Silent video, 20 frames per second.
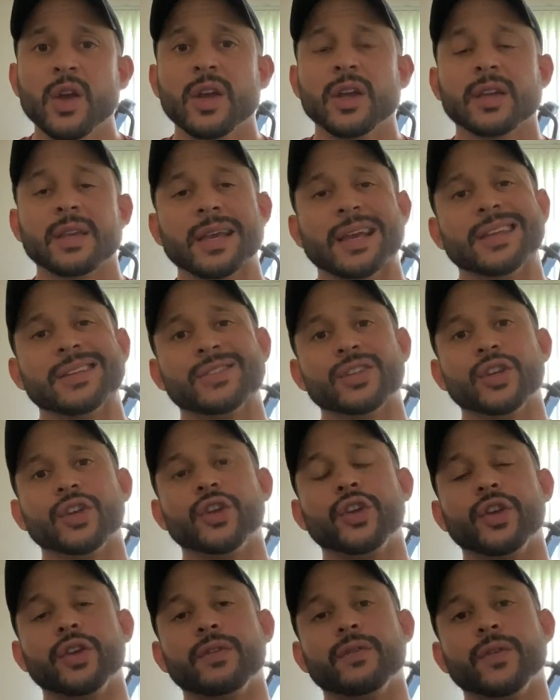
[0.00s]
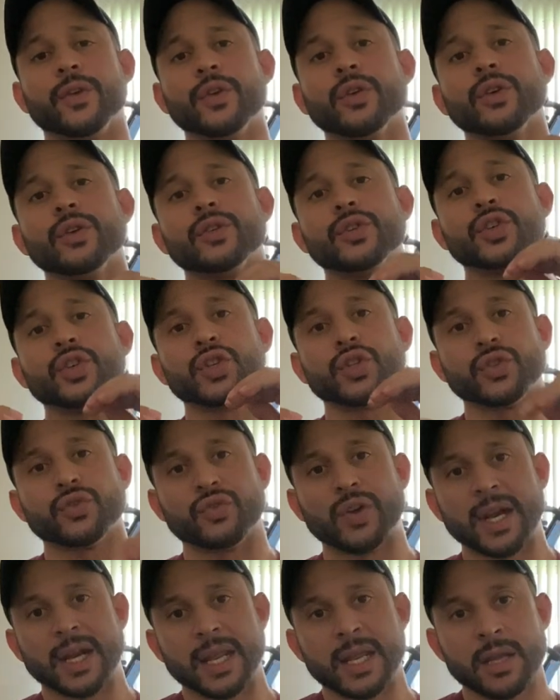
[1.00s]
Guys, if you're
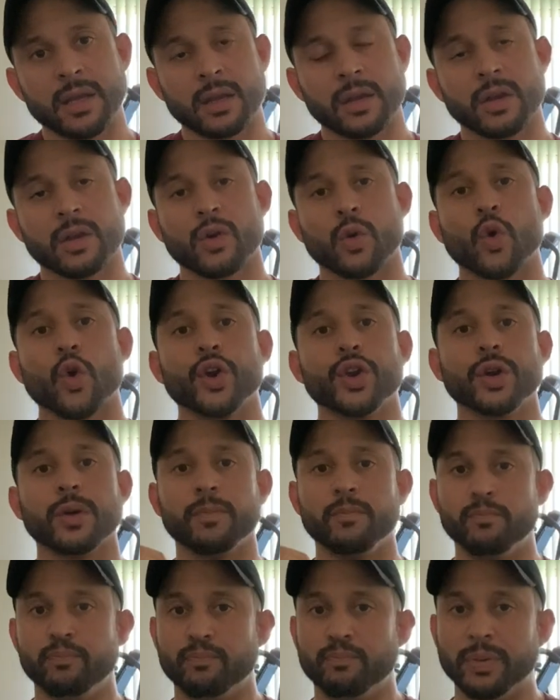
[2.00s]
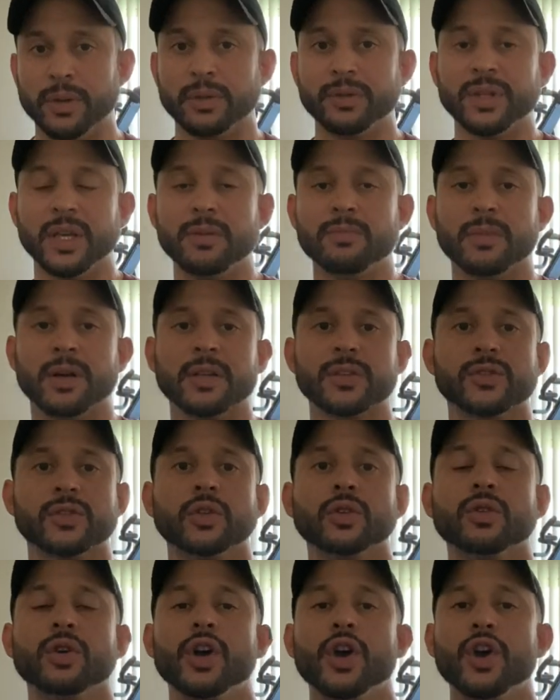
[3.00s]
shredding or you're building
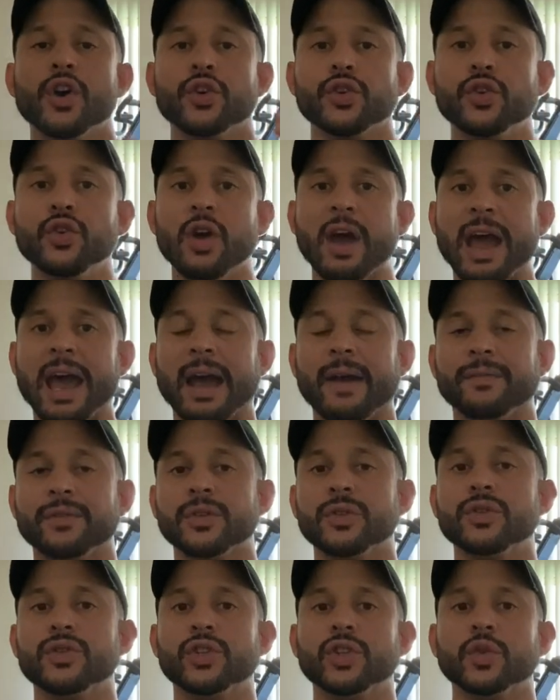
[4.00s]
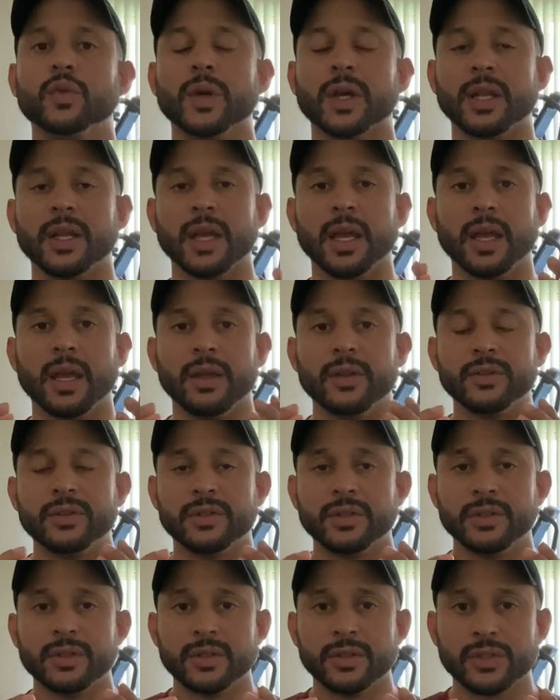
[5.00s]
muscle, you have to do it
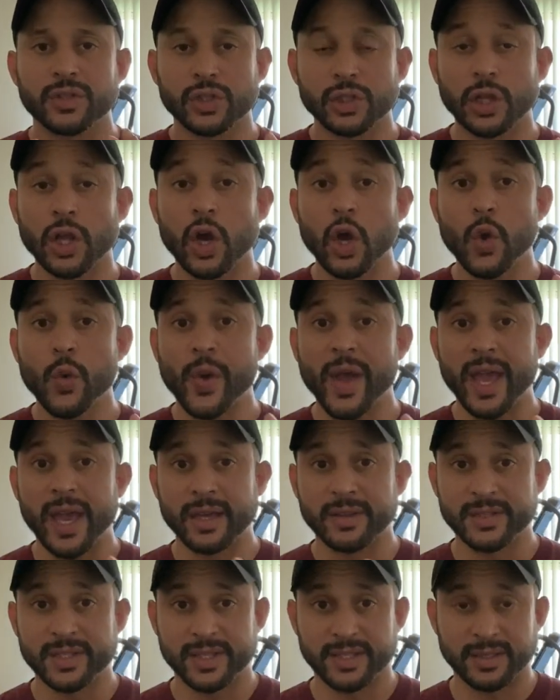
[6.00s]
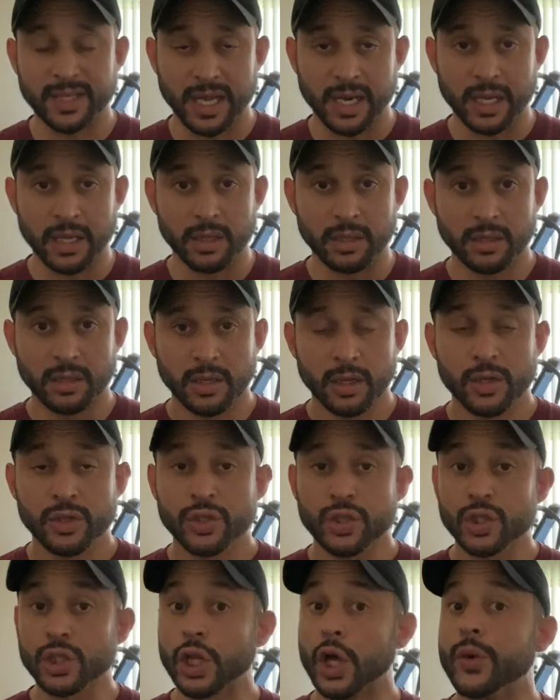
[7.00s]
slow and steady.
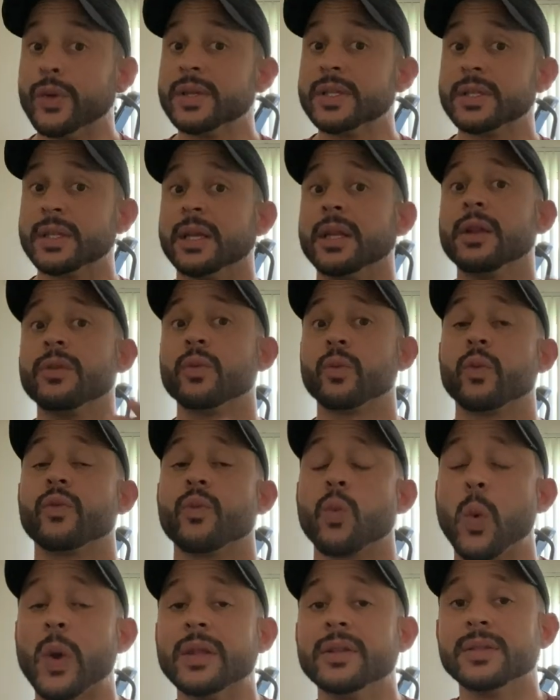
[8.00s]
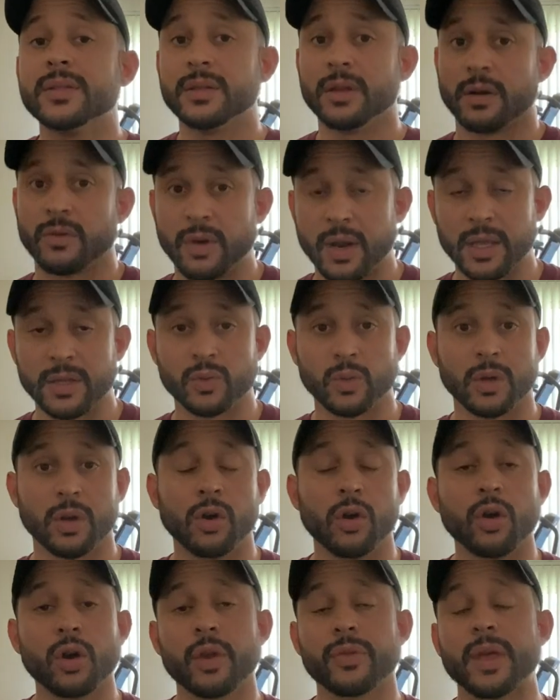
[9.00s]
Slow and steady wins the race. We
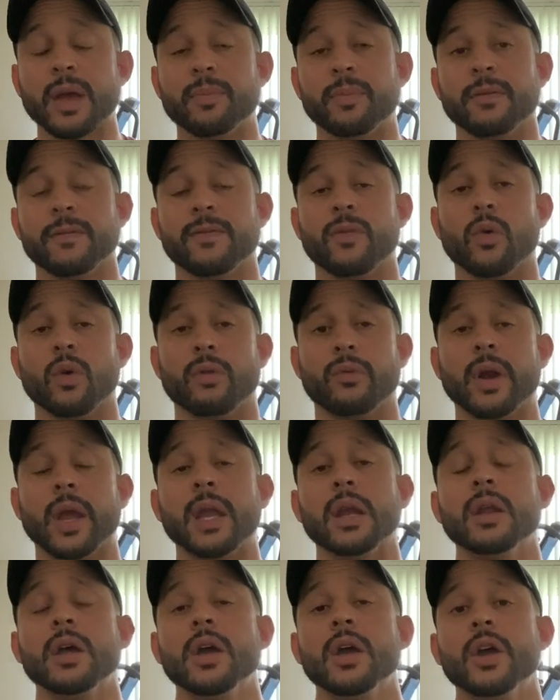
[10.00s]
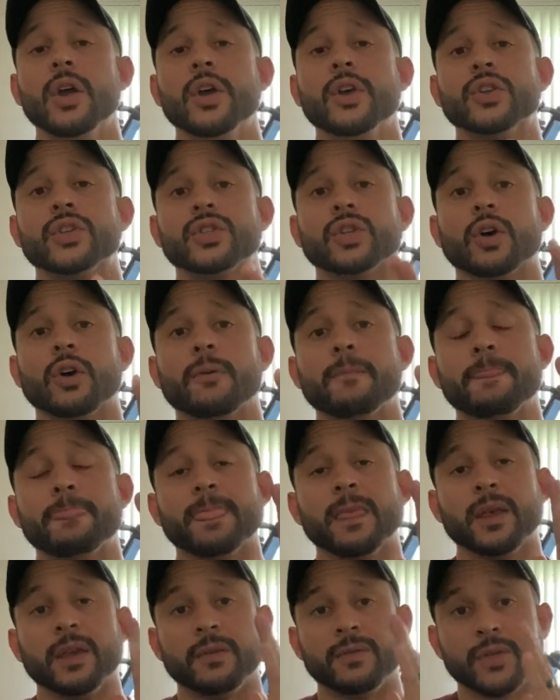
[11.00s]
all heard that before, right? So
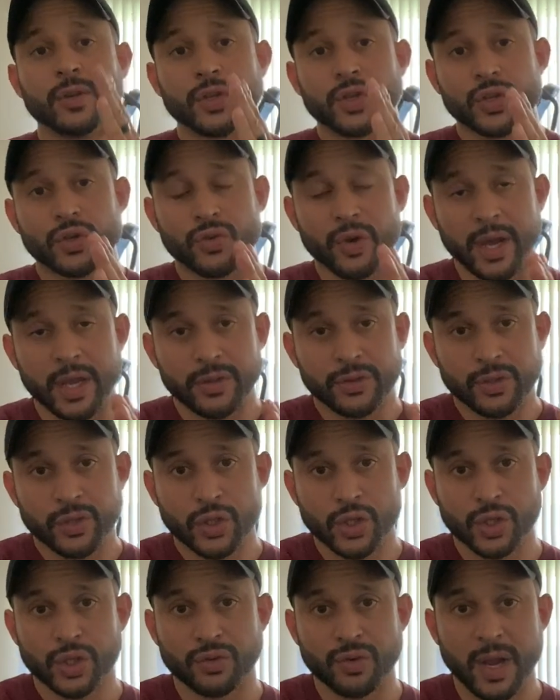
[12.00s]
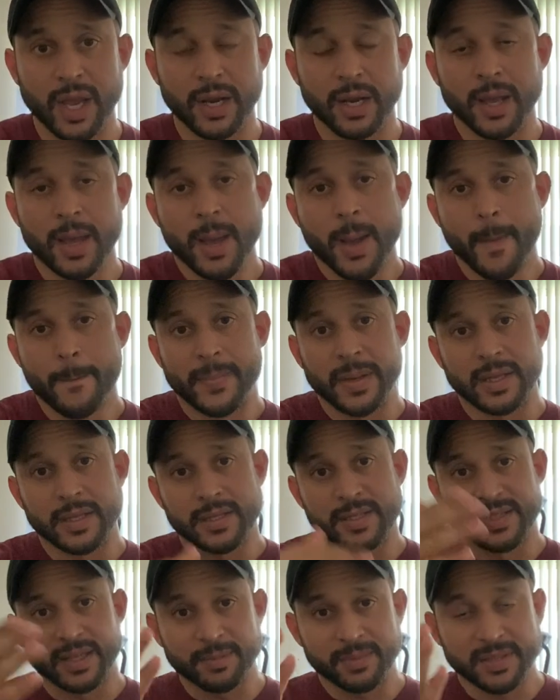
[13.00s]
if you're trying to shred, but at the
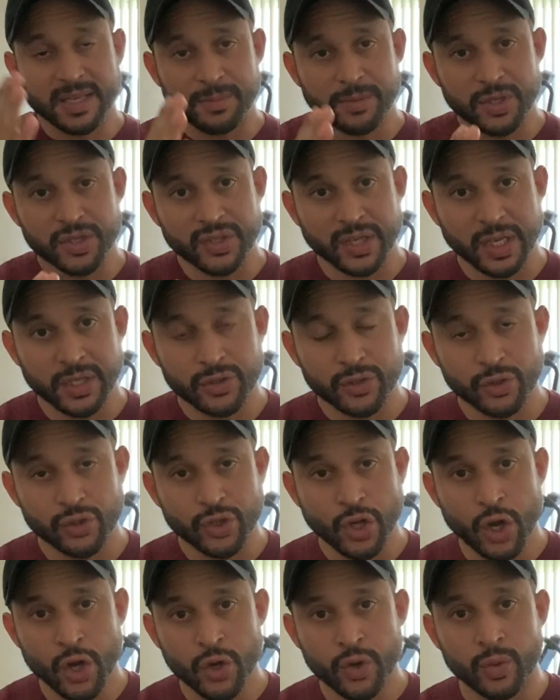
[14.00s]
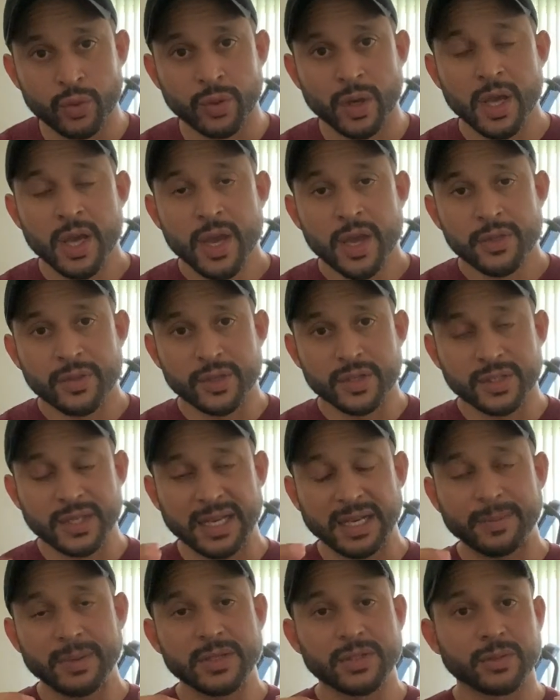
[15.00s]
same time you're trying to tone, there's
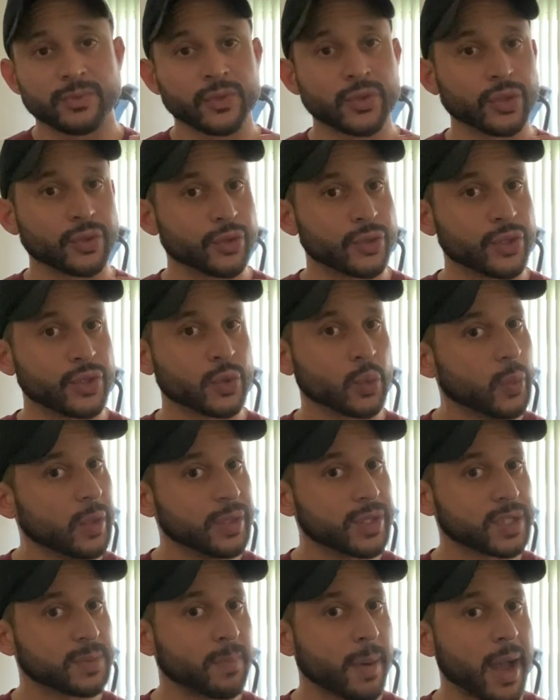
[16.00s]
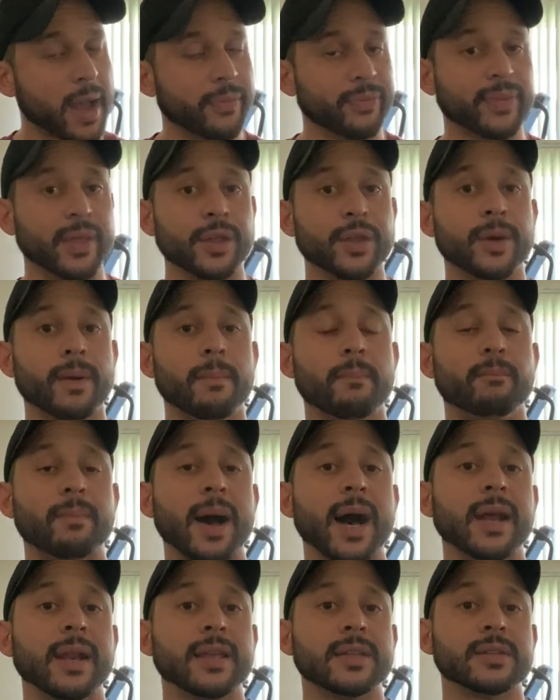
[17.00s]
gotta be some sort of sweet spot that your
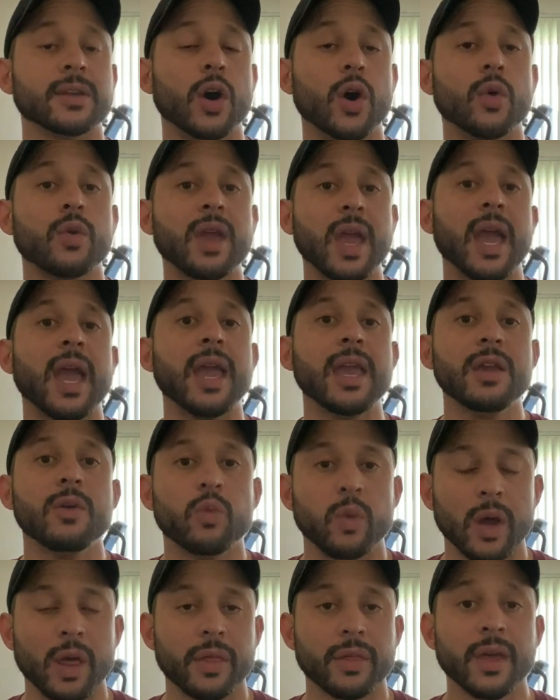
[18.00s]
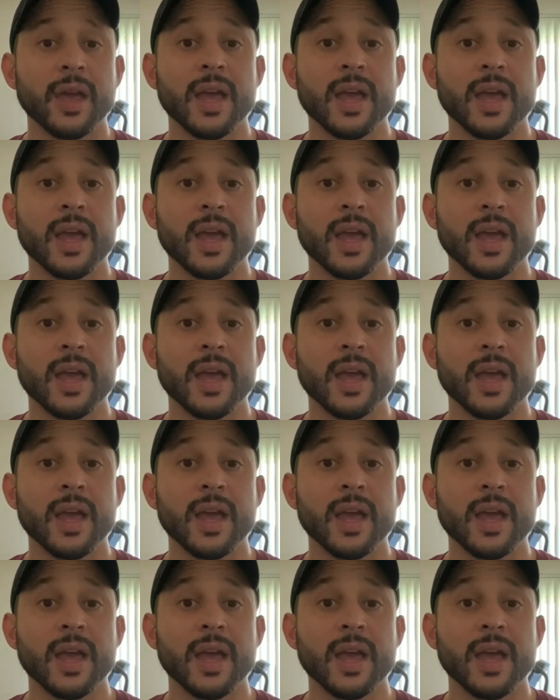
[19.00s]
body's okay with.